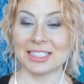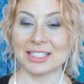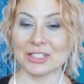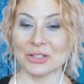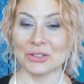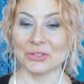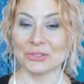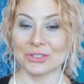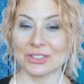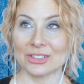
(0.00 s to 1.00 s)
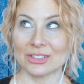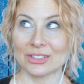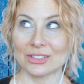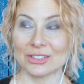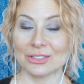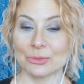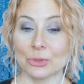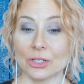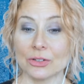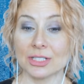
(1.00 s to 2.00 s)
So
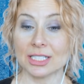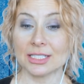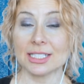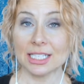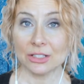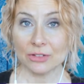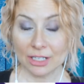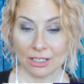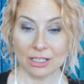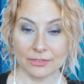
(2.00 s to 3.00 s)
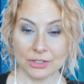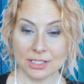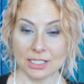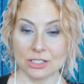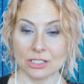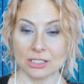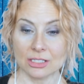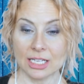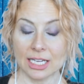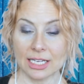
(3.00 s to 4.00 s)
we're going to continue that
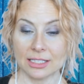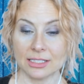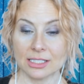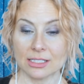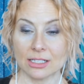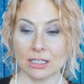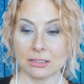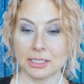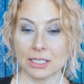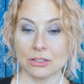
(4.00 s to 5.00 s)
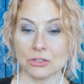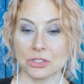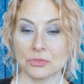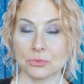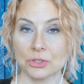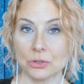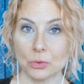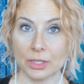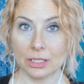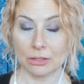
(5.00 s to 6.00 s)
conversation, and I'll tell you just real
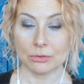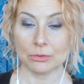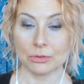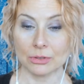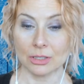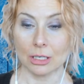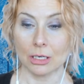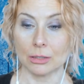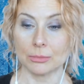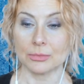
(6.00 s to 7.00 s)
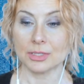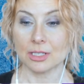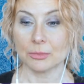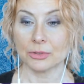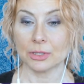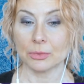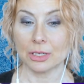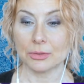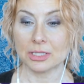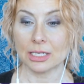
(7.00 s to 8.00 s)
quick summary. What
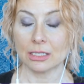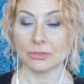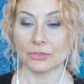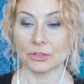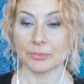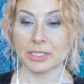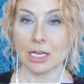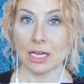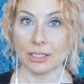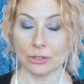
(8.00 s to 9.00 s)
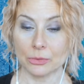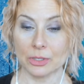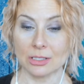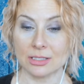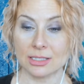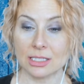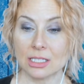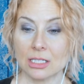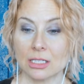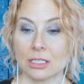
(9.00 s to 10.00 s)
I was getting from Tiger was
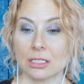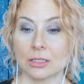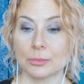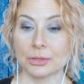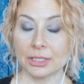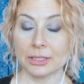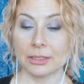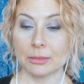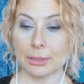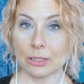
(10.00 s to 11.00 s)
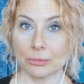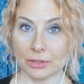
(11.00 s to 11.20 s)
completely about